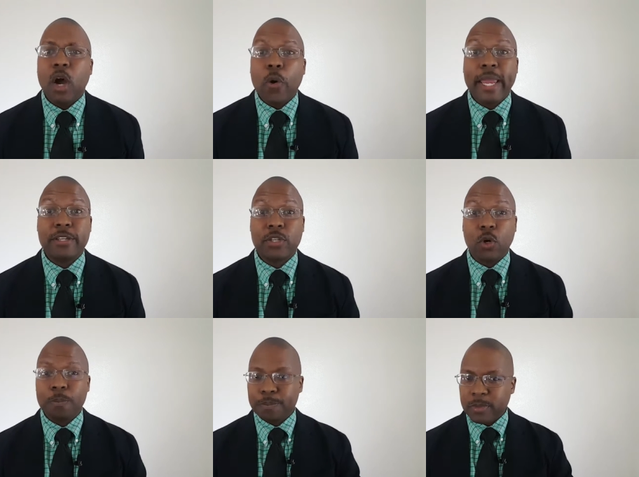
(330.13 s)
Okay,
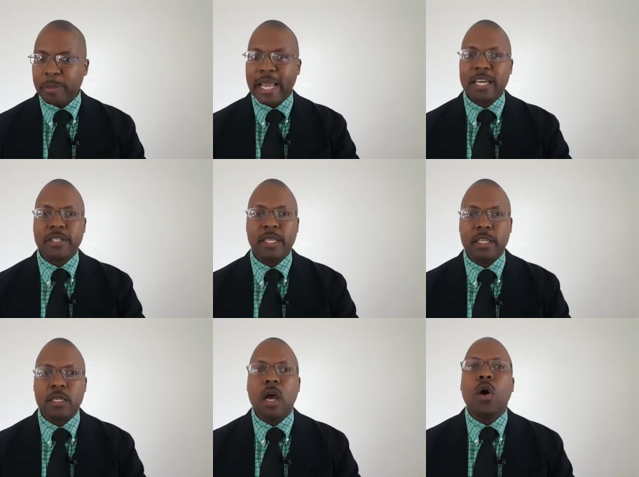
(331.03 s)
so let me ask you
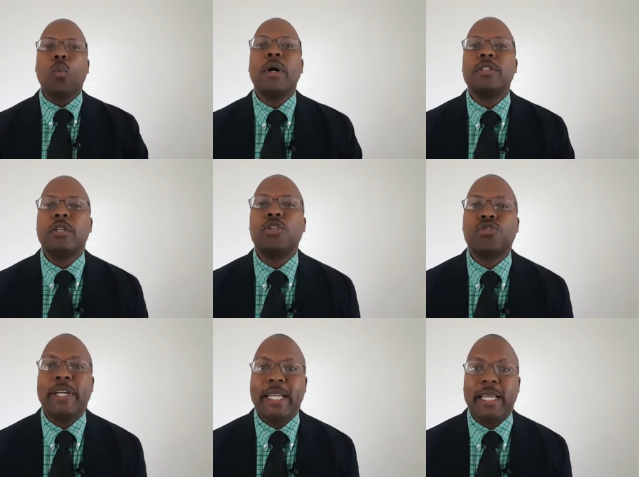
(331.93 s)
this. What's a
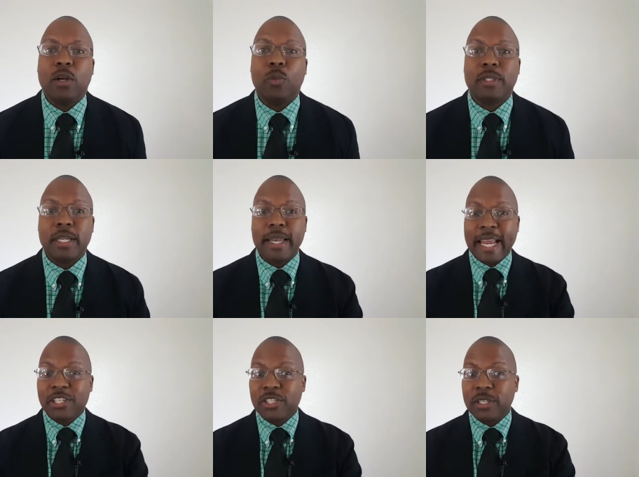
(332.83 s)
treaty with a
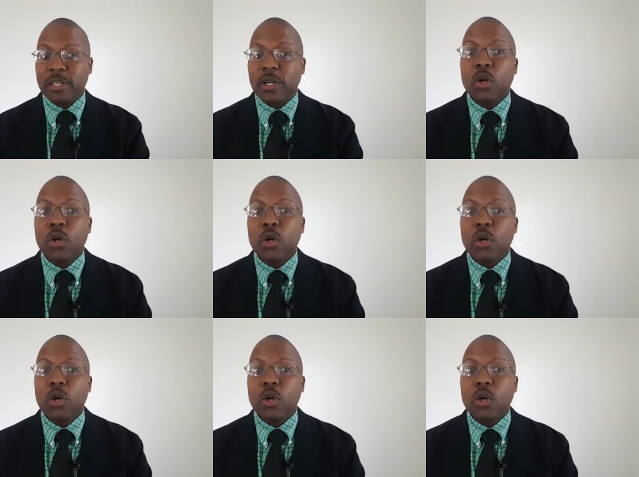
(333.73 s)
nation